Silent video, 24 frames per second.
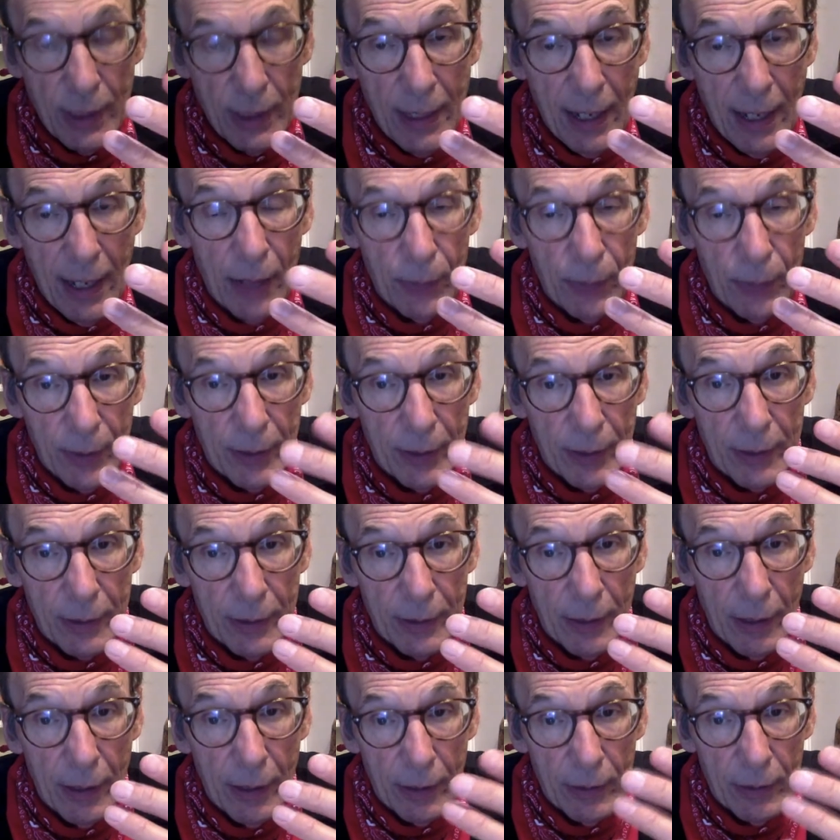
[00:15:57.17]
that,
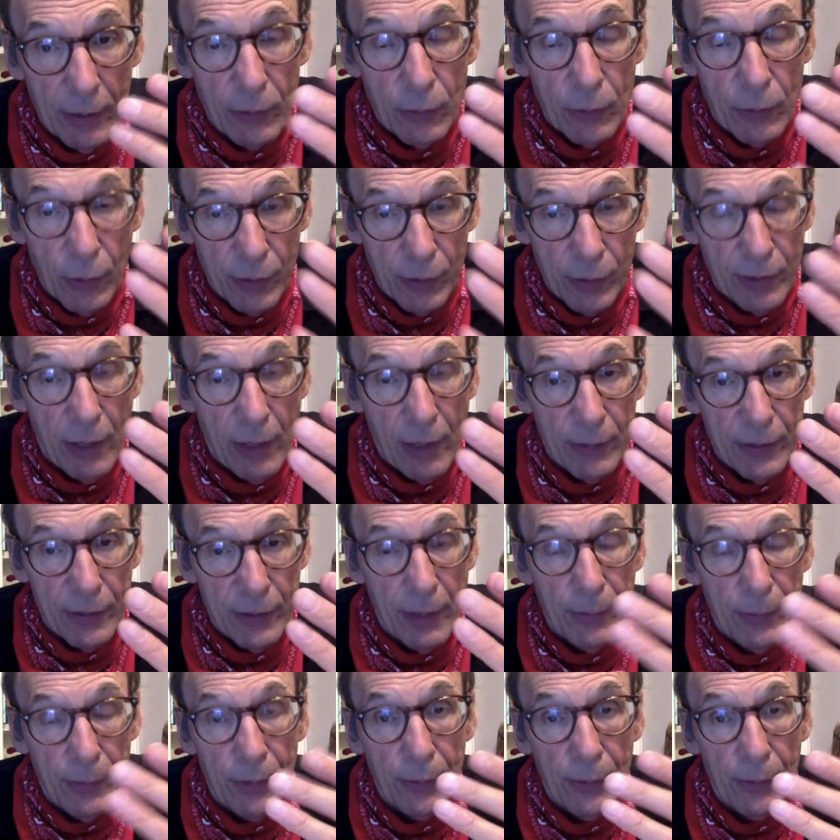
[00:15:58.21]
Goursat was
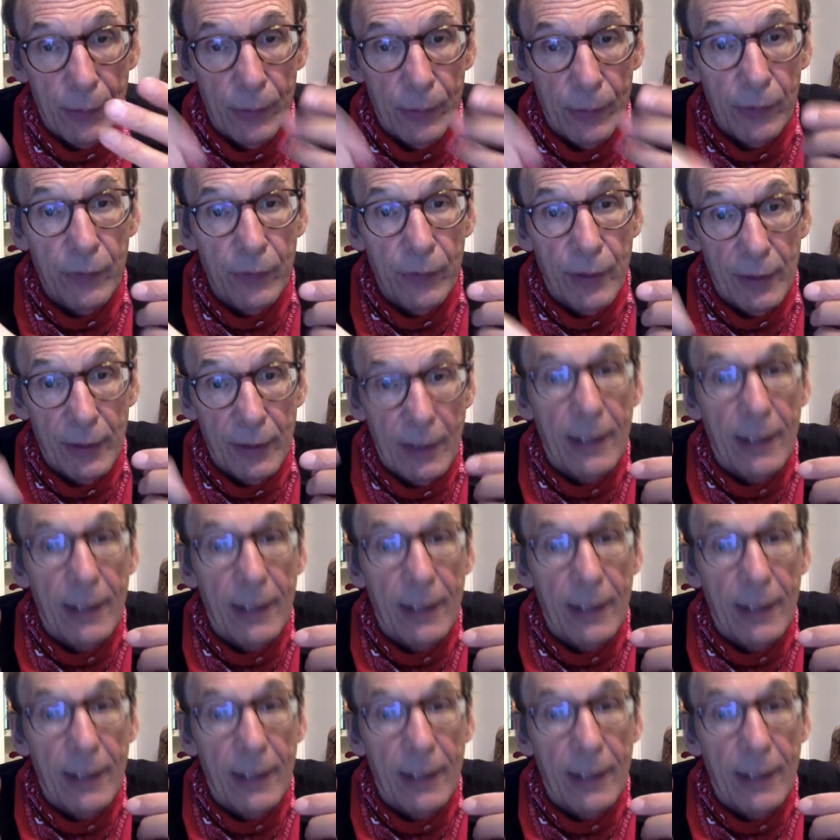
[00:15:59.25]
able to prove that the